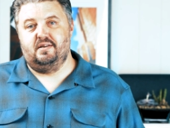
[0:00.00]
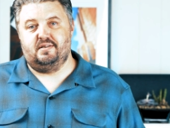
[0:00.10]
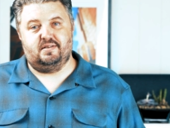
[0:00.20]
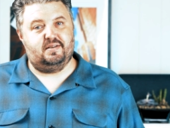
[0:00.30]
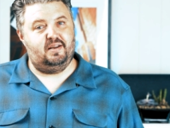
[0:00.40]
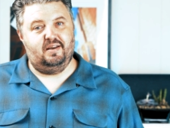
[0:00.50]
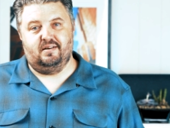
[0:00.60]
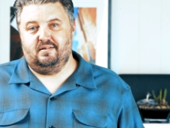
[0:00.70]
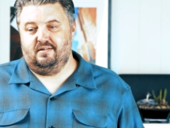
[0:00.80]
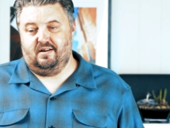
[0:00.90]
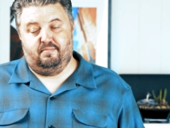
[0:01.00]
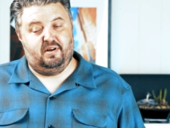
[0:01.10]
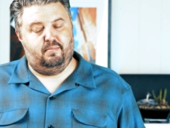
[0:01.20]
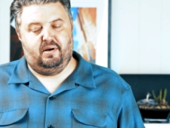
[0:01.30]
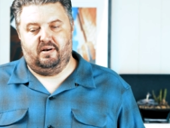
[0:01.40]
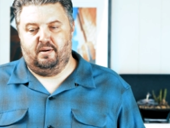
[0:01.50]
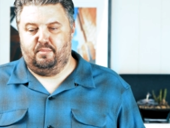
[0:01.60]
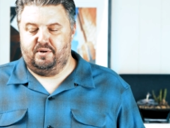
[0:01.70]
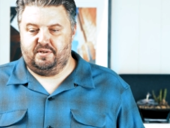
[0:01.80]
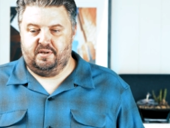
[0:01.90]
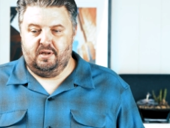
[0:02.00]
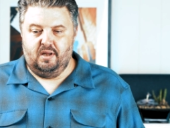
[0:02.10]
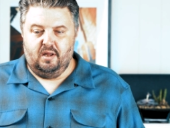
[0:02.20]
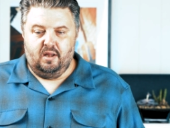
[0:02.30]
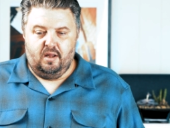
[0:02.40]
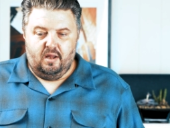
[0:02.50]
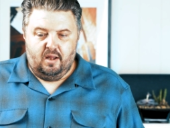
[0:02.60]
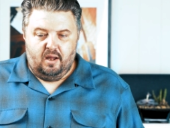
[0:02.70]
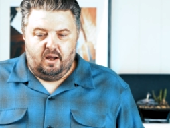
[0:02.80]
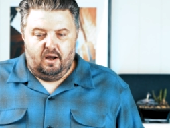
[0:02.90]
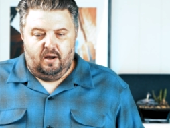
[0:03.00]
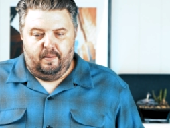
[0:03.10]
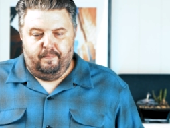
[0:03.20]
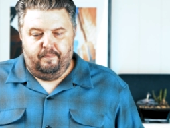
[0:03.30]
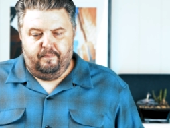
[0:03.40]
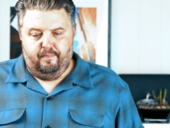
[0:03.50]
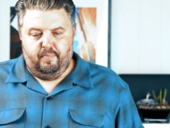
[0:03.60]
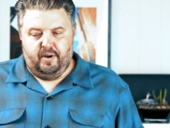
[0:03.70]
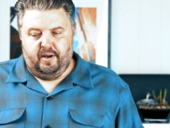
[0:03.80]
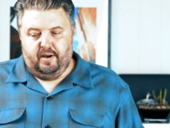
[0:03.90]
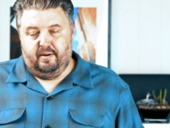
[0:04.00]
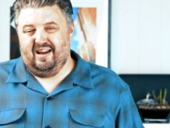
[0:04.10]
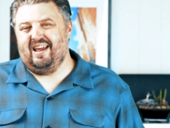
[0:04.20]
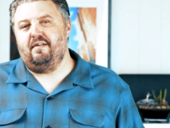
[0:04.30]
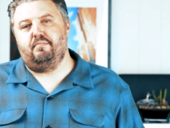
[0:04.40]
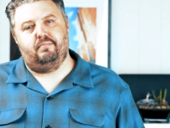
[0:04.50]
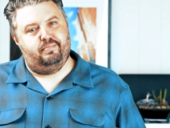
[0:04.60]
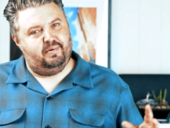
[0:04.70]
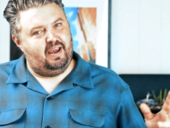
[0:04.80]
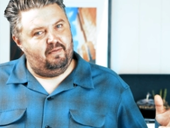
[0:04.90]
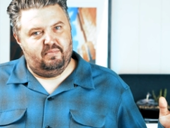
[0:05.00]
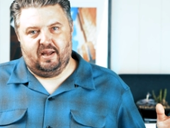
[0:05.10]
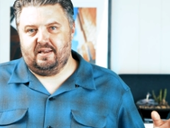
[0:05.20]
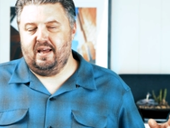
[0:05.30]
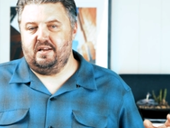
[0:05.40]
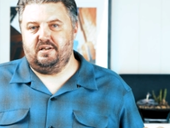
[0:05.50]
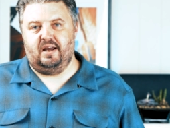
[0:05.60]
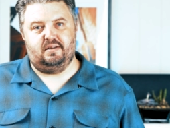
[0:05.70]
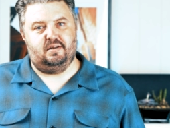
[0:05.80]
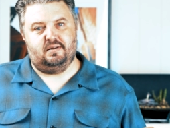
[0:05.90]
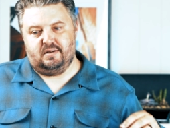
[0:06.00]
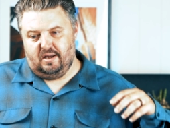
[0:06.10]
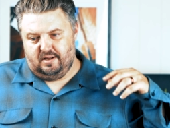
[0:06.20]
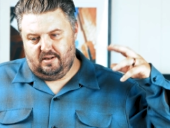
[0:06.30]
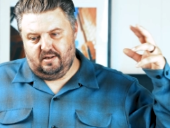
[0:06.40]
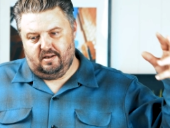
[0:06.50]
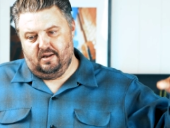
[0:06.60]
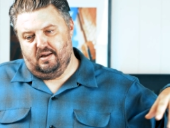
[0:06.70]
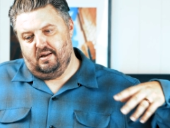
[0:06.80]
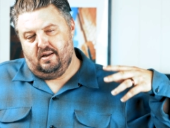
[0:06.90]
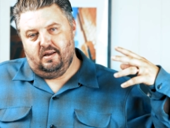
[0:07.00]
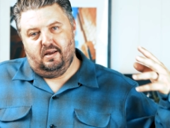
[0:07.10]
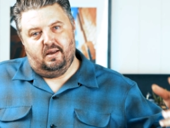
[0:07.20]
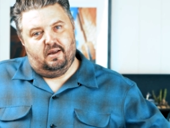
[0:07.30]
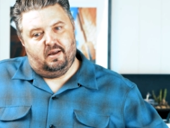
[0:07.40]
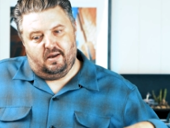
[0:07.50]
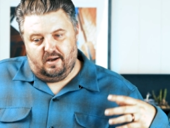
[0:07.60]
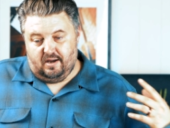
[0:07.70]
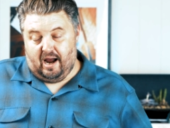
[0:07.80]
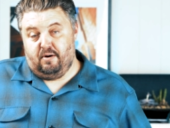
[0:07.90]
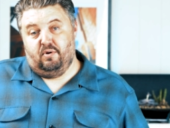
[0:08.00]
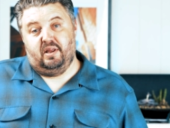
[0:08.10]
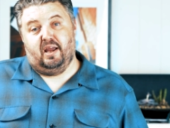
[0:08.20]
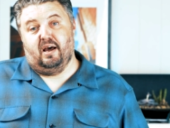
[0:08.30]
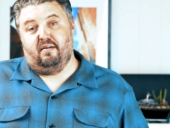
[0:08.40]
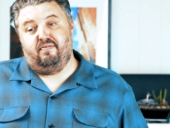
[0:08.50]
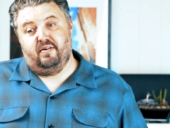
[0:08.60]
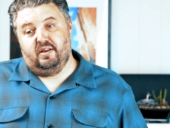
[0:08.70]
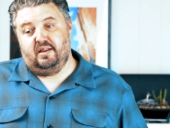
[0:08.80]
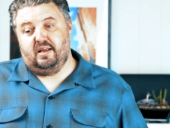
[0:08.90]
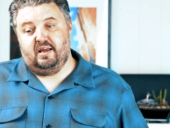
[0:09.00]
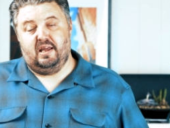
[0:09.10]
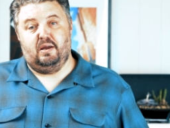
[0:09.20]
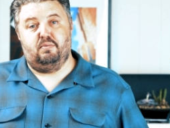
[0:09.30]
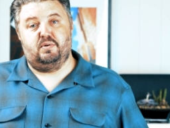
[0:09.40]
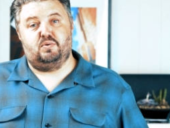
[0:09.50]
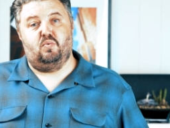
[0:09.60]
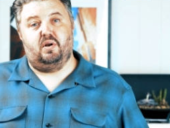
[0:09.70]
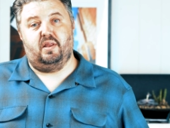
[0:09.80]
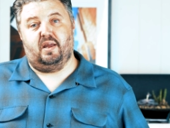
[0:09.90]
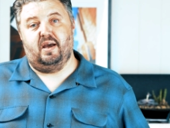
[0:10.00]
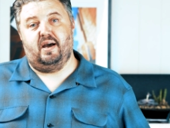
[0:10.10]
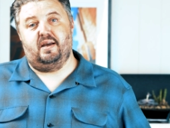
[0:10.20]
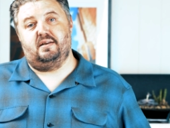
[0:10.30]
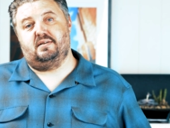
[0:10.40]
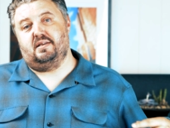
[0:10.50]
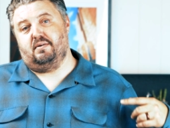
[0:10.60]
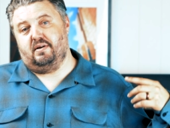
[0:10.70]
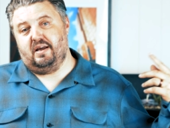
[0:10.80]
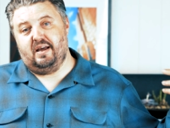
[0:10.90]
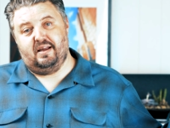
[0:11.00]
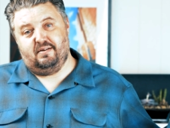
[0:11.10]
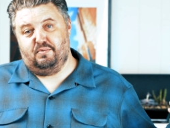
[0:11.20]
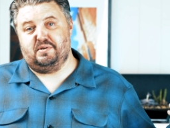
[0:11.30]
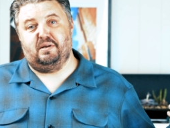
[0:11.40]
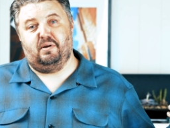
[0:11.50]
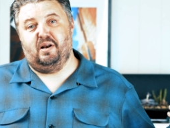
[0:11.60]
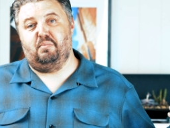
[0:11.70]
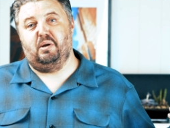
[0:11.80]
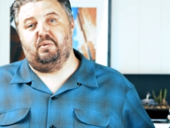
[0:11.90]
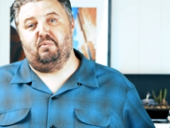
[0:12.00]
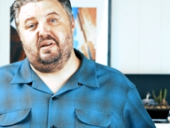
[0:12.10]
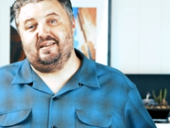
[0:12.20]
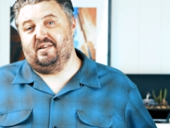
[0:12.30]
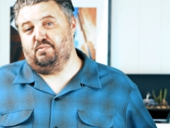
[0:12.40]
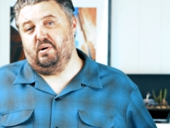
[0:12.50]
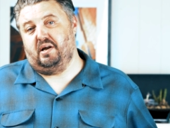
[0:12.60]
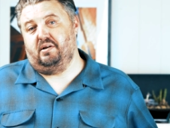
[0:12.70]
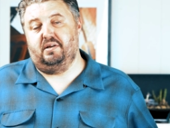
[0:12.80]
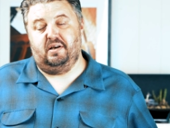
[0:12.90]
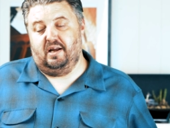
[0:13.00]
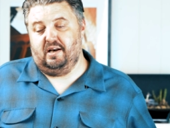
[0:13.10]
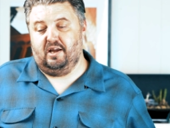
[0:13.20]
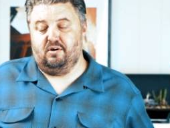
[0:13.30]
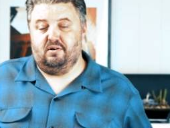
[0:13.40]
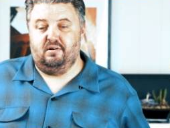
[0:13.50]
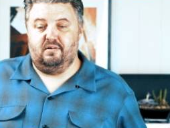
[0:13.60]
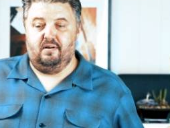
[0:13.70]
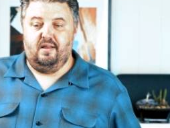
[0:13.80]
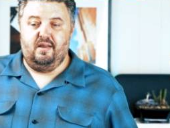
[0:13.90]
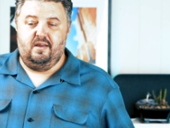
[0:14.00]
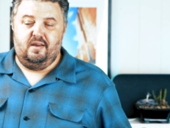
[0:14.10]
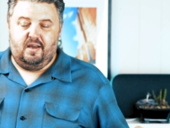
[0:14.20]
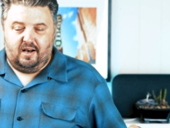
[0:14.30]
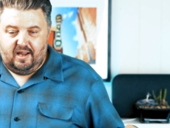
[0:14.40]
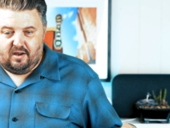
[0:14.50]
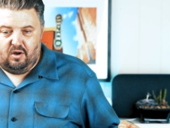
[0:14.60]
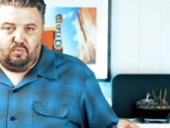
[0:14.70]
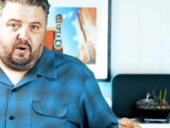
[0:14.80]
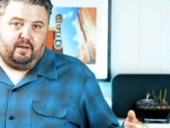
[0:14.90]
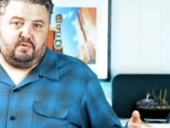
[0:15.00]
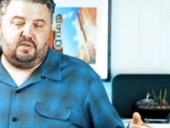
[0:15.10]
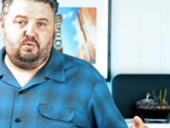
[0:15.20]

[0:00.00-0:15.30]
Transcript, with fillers: See ya. I'm not about numbers. Um, but uh, I gave him gave him like ten chances, and I really got a feeling that he was one of the guys that was going to be able to resell his bottle, and, and he couldn't. And he called what I was